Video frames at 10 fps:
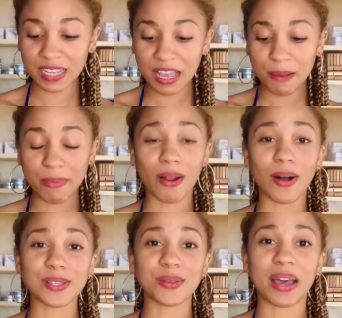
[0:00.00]
but
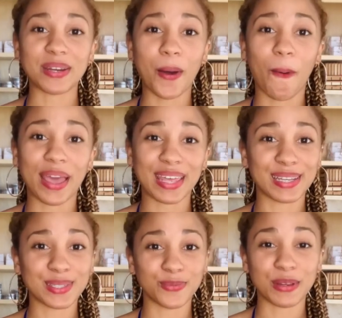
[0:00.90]
also I know it is
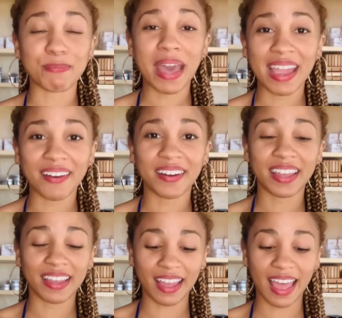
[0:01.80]

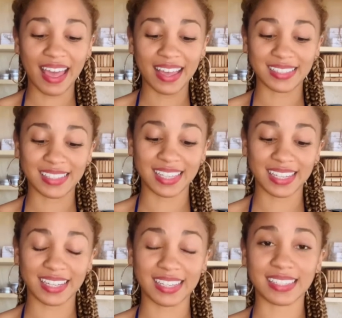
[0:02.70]
repairing, and it
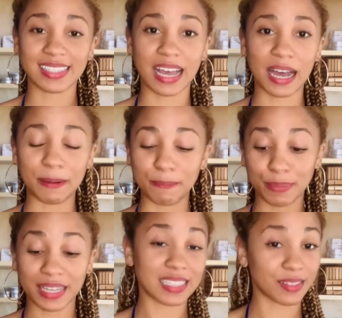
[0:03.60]
is
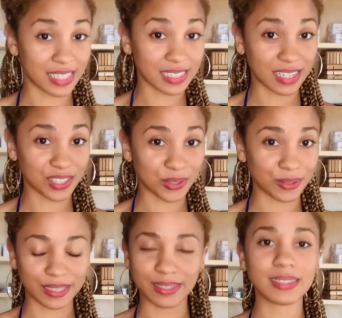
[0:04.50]
because of the essential
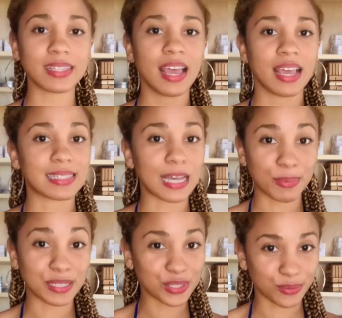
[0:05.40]
oils, it's helping
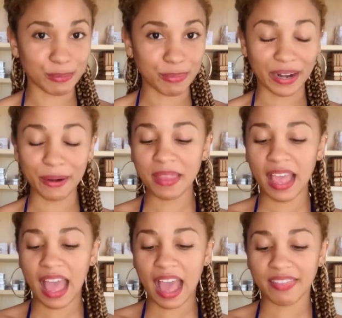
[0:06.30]
to repair.
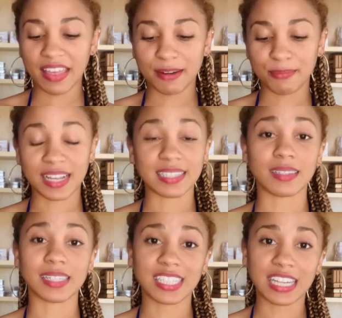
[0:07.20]
And then because of the
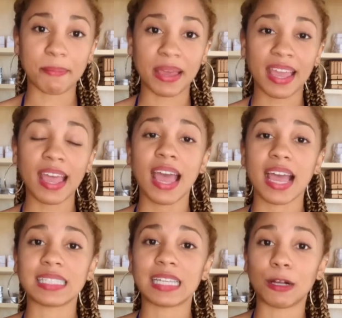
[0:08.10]
shea, it's
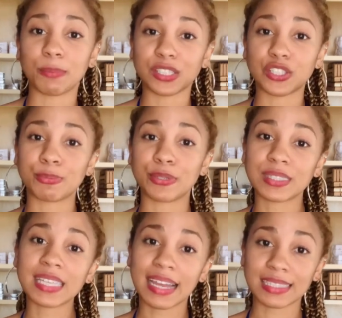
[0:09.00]
helping to
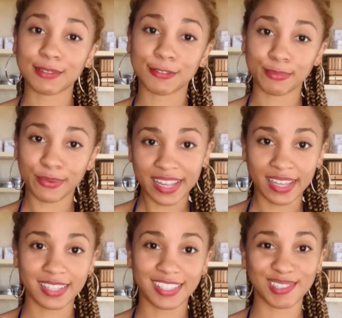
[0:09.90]
protect it from
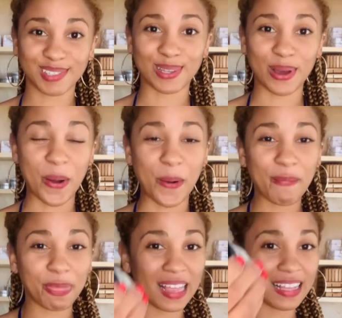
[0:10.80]
breakage. So
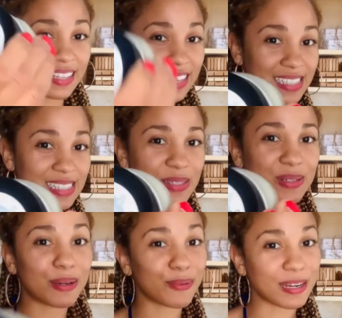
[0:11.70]
look into it,
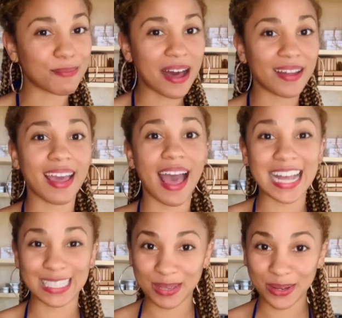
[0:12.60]
read about it, ask
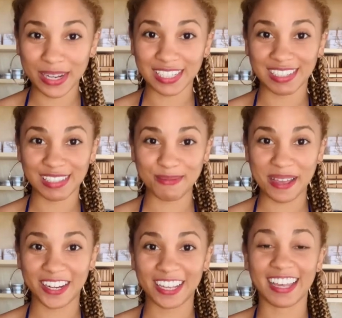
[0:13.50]
me questions about
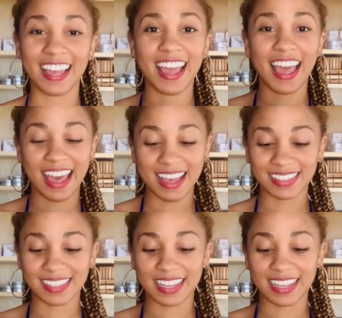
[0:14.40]
it, and